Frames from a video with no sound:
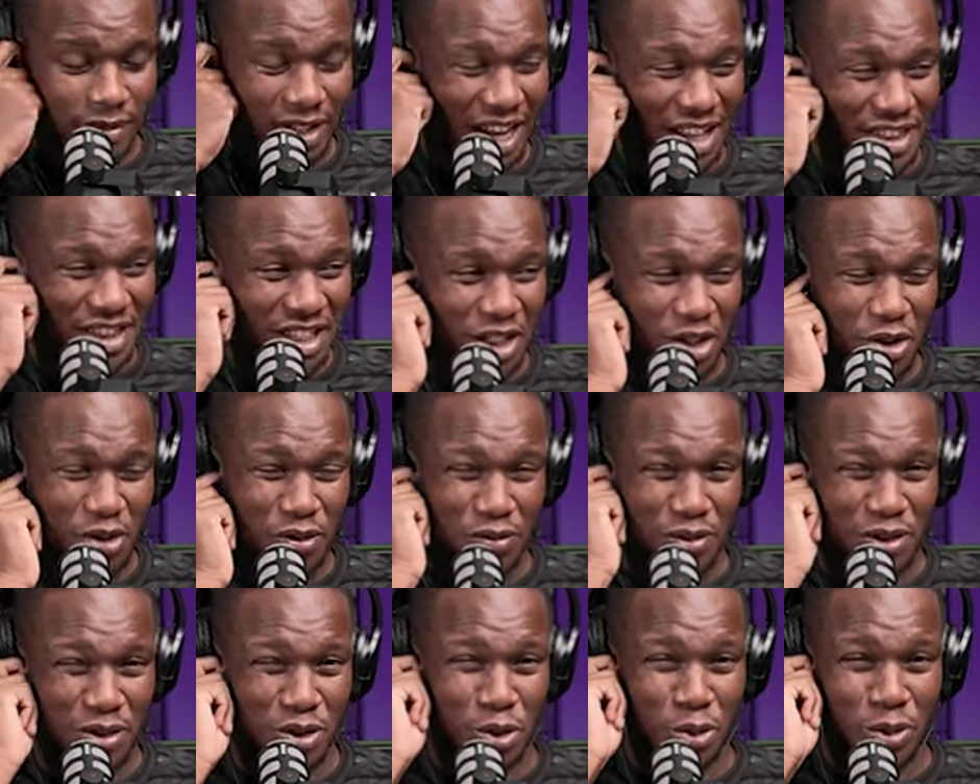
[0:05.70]
I think
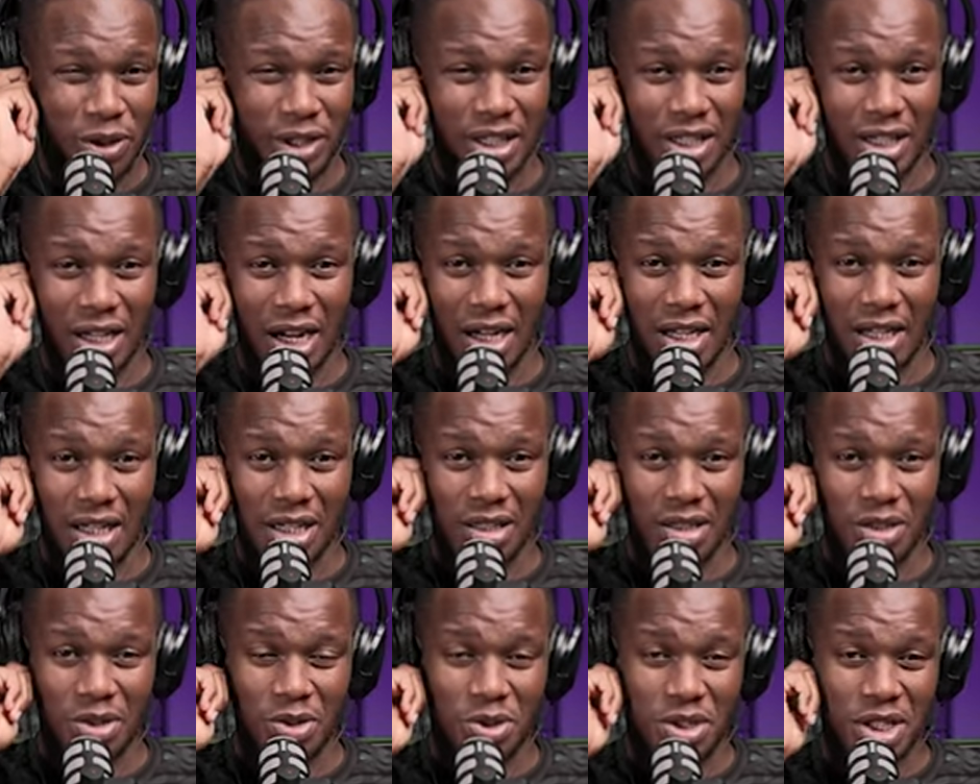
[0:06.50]
of doing
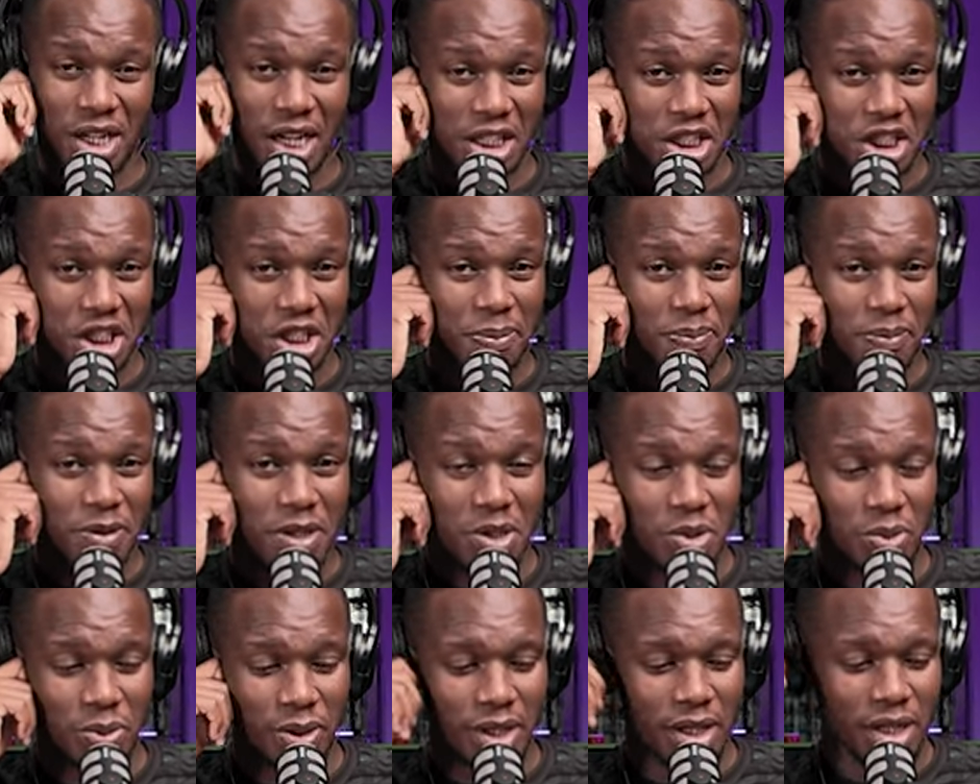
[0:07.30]
using a chip
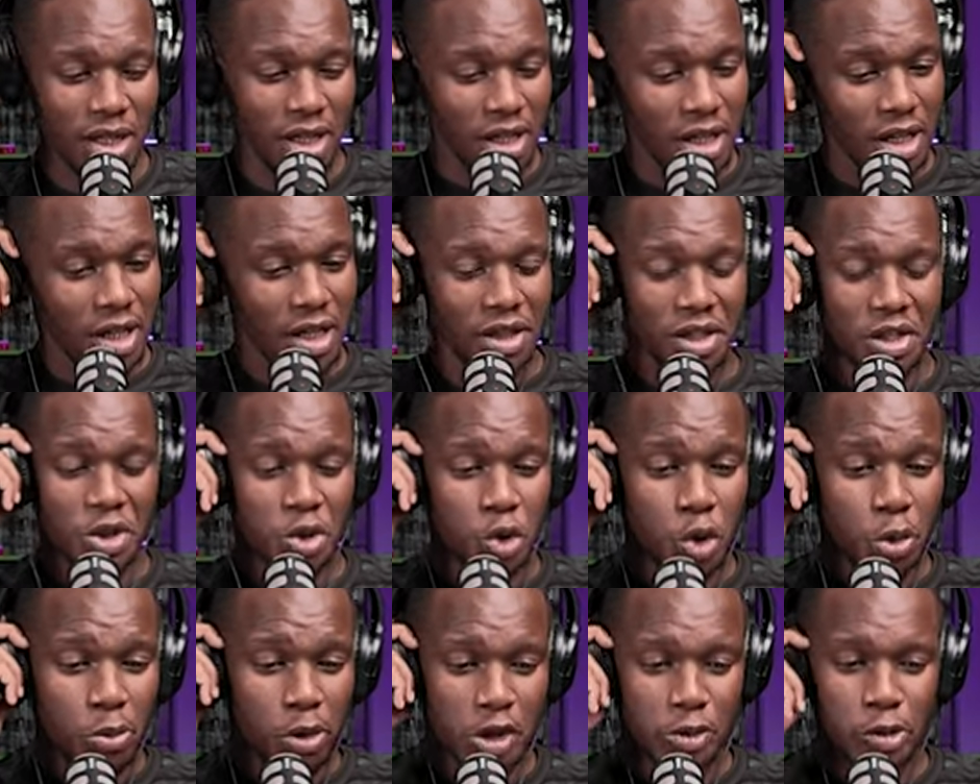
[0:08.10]
this week. The
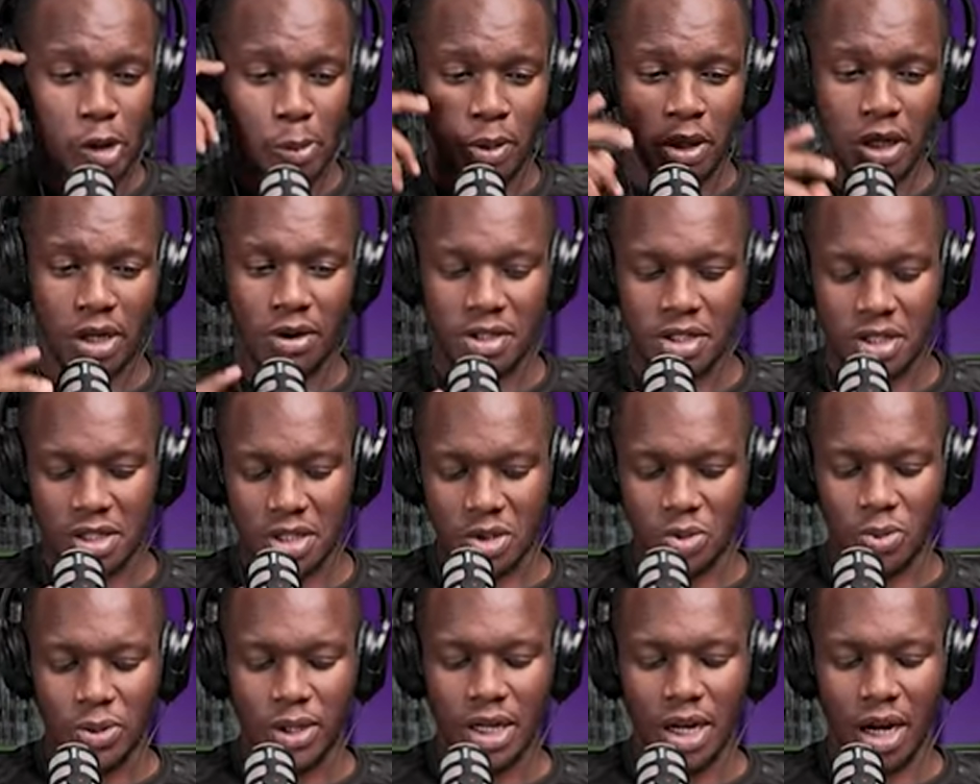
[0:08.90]
two most popular ones
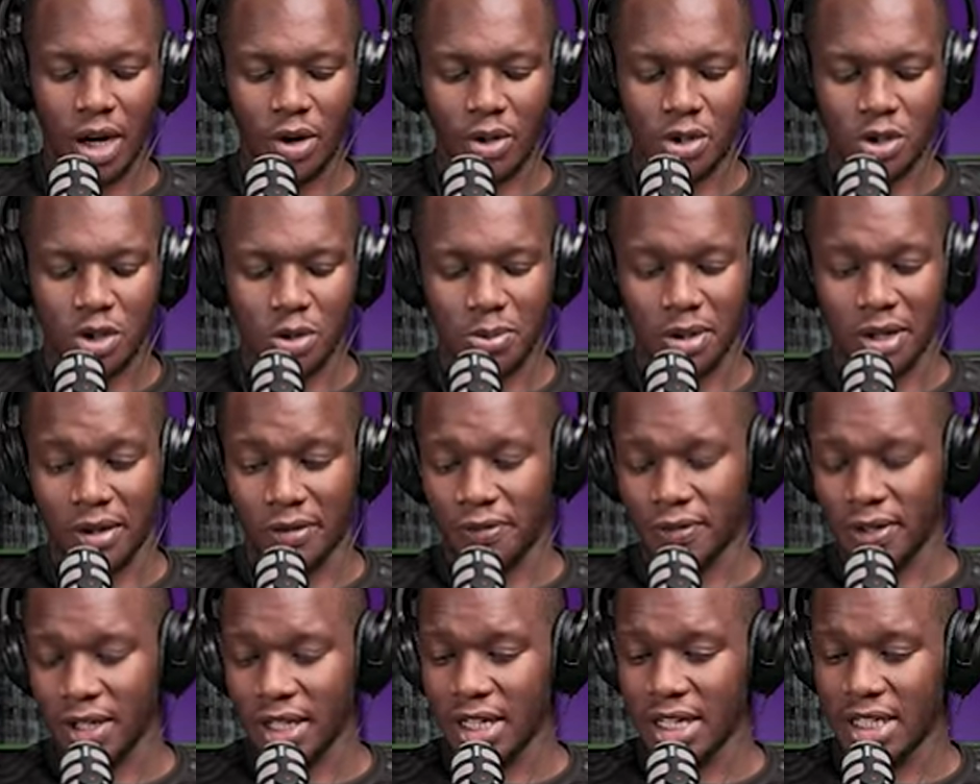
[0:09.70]
this week are going to be a
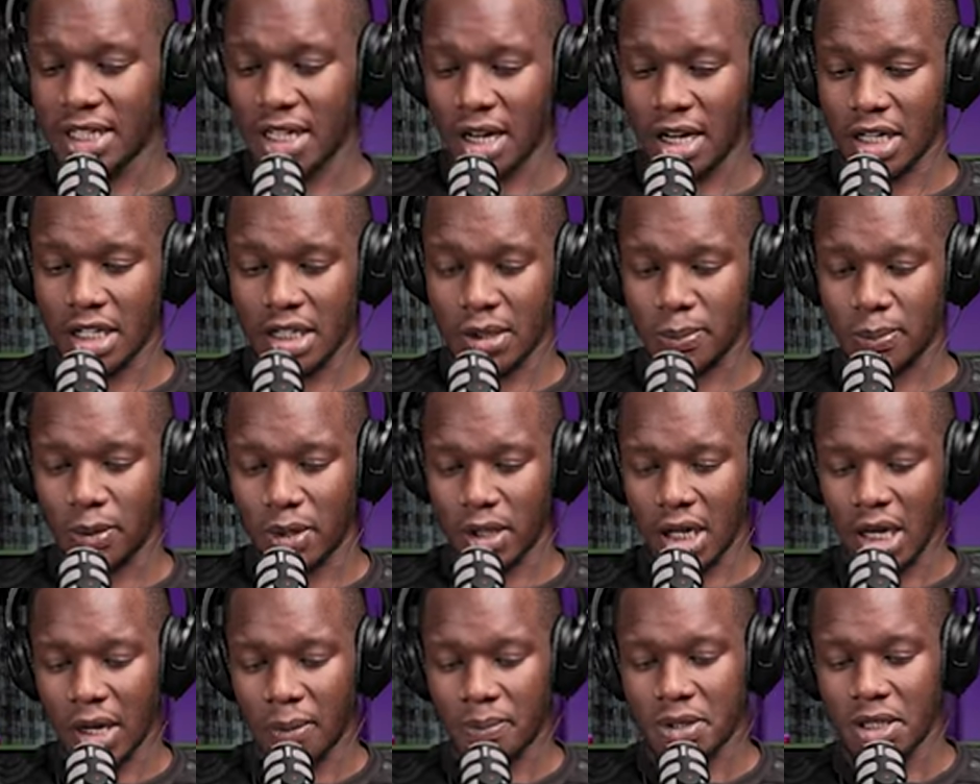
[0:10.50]
free hit and a triple
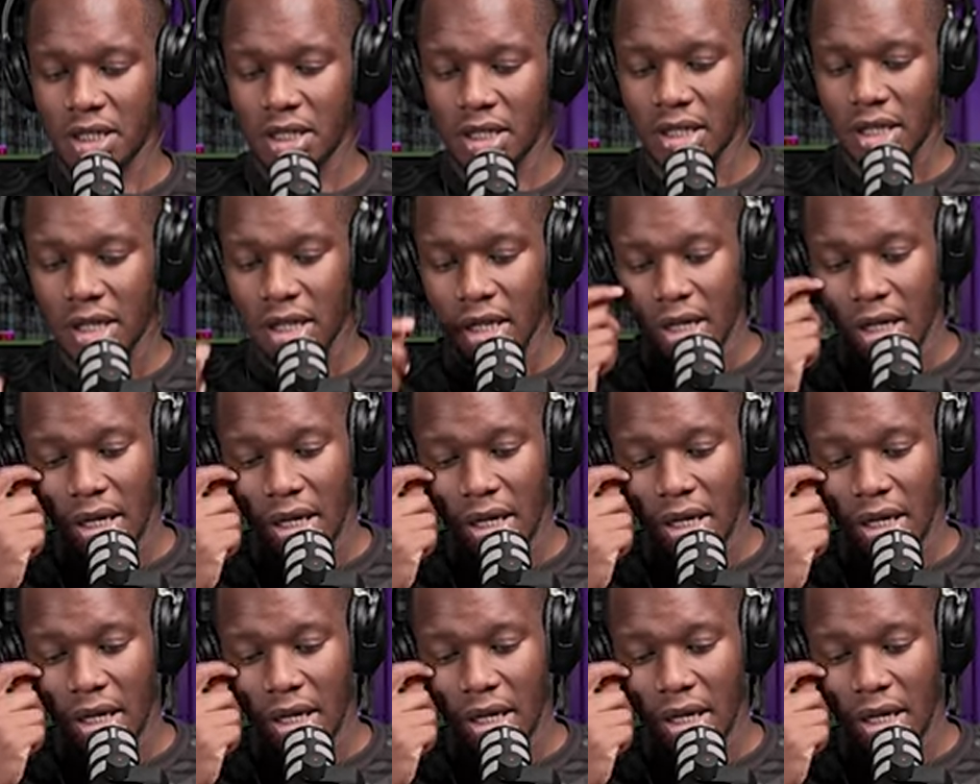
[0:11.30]
captain.